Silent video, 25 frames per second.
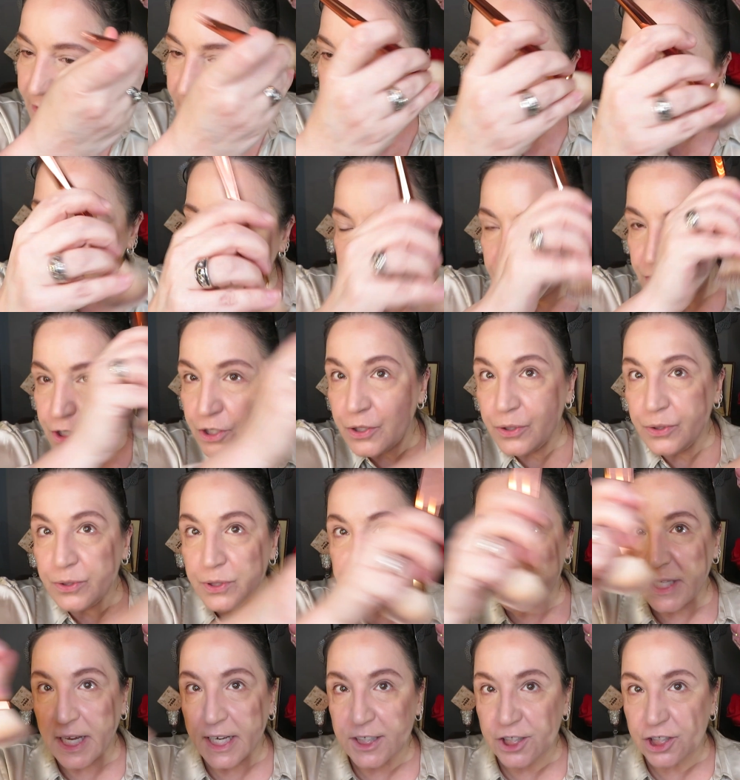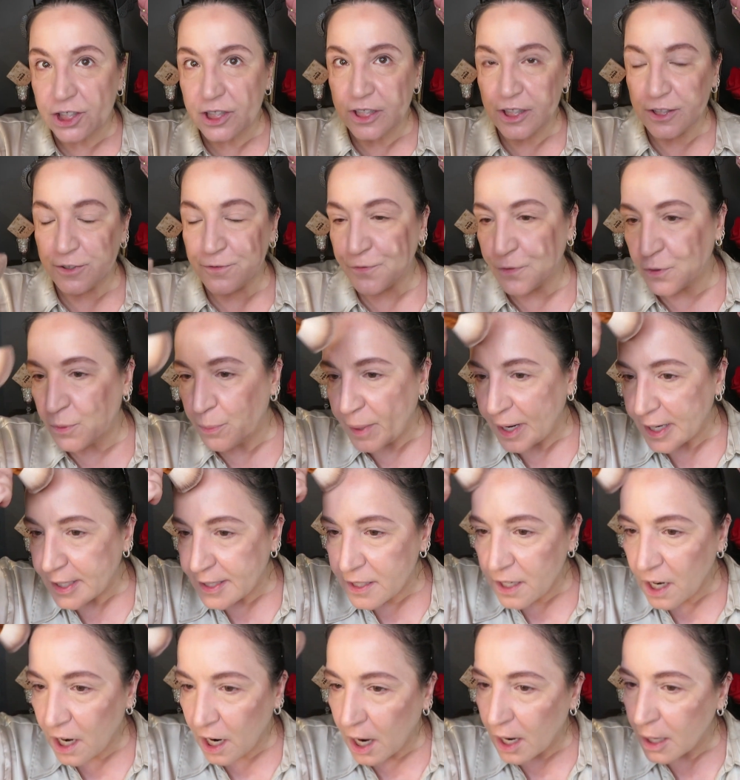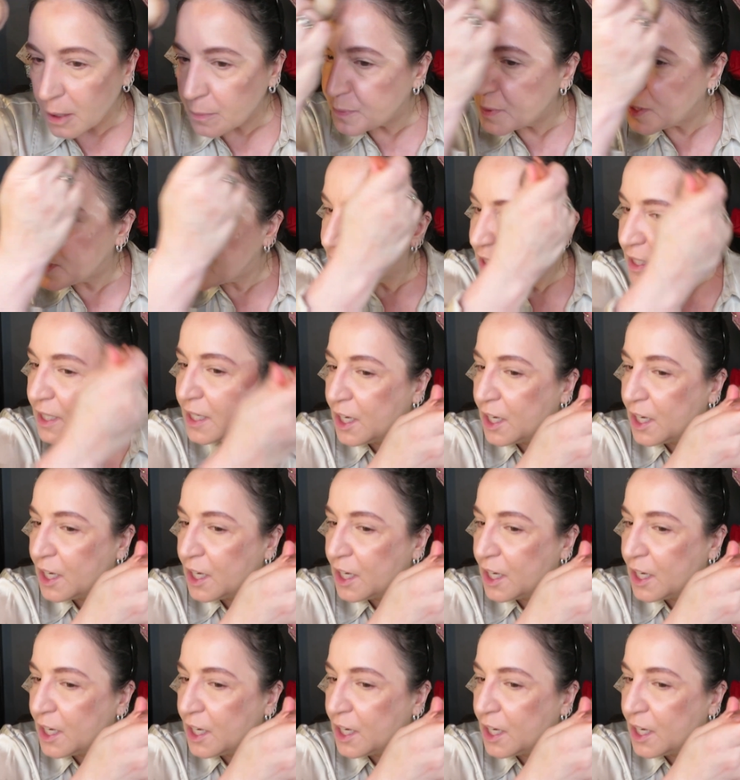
got 2 sections for my tops.